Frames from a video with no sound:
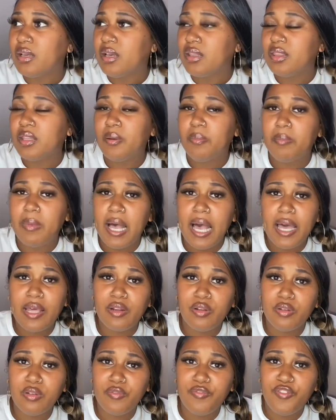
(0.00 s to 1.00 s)
the
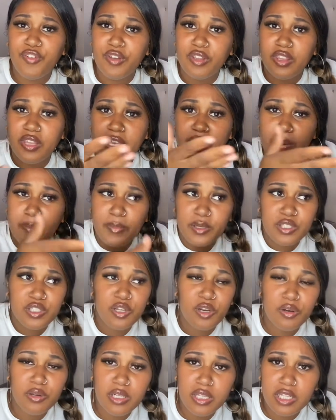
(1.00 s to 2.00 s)
model for the
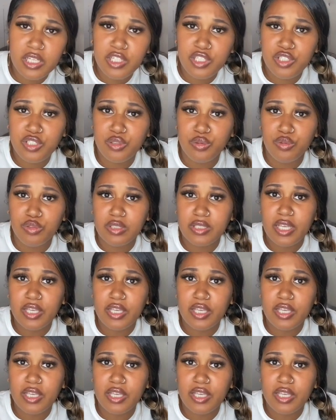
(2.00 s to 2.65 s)
maternity shoots.